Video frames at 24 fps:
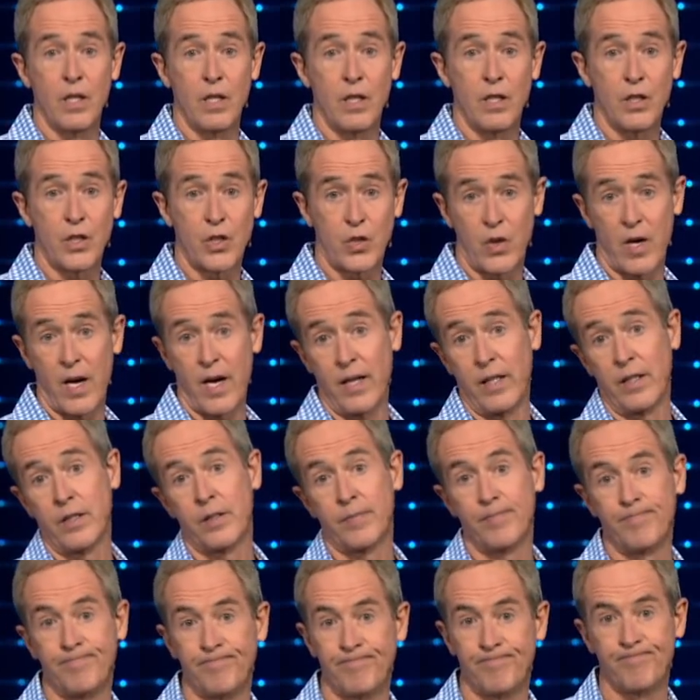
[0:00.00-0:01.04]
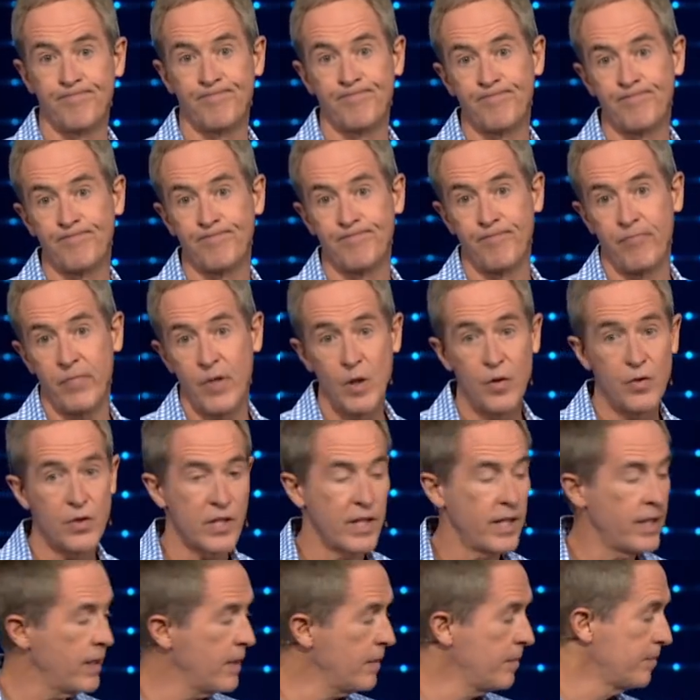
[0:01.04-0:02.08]
strange. You've
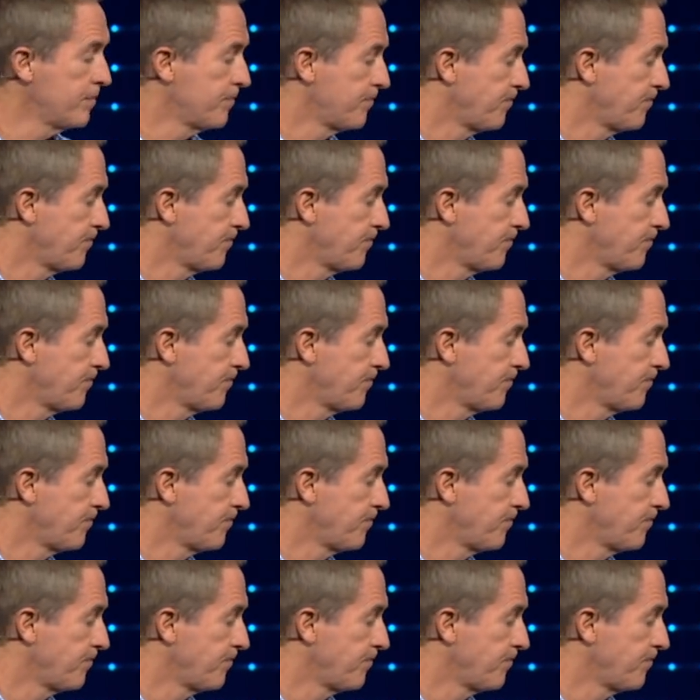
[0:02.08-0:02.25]
seen it.